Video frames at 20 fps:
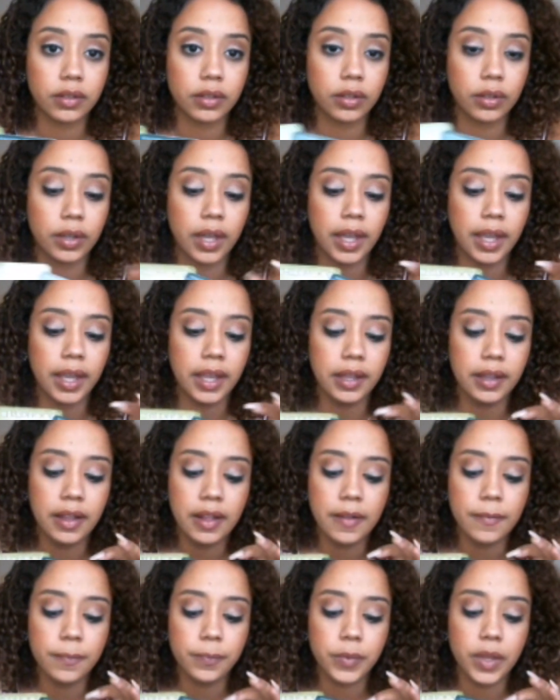Okay?
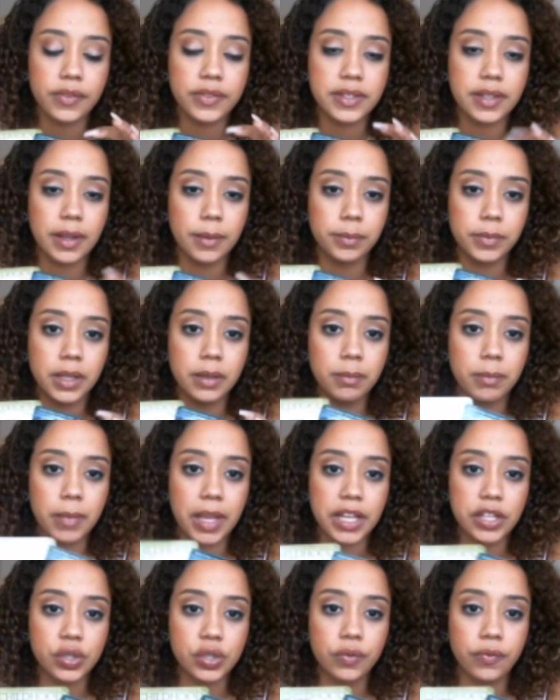If something
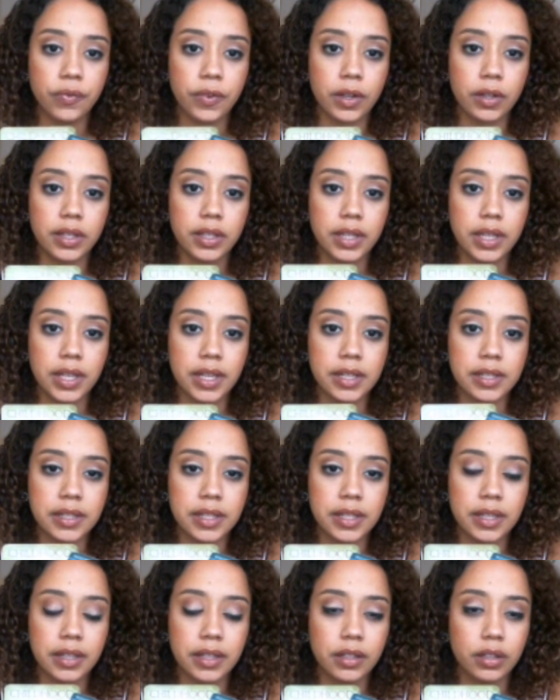makes you feel
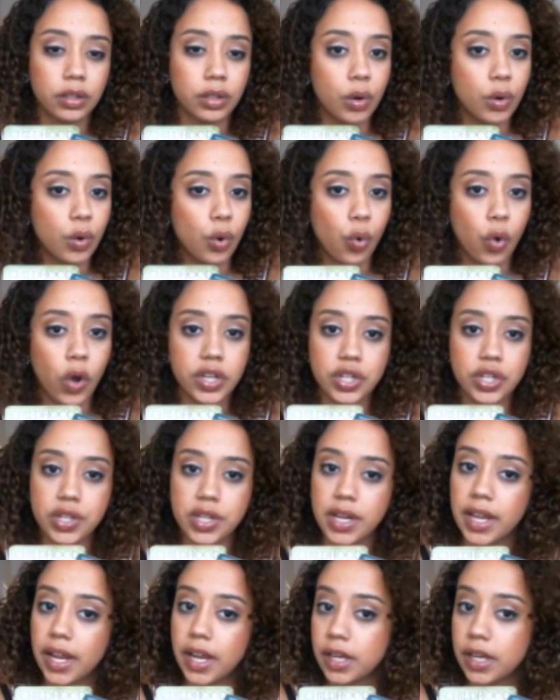uneasy, don't
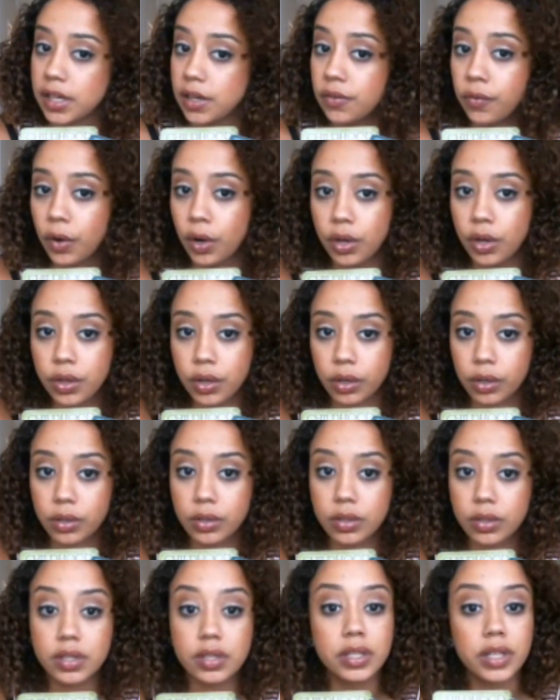question it any further.
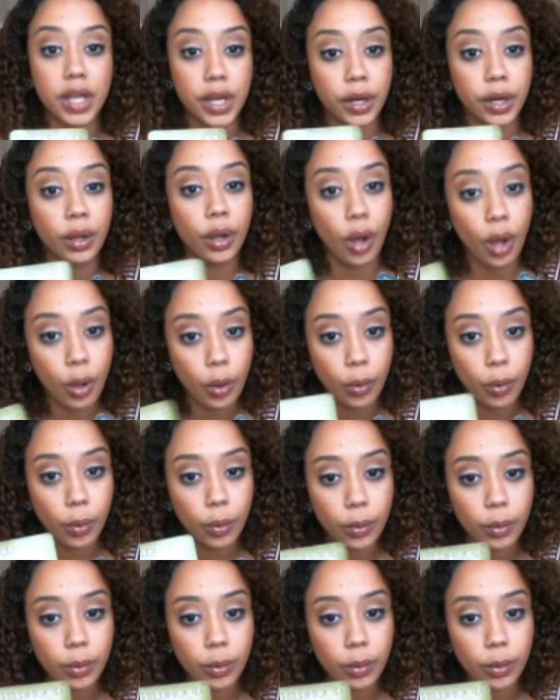Just let it go.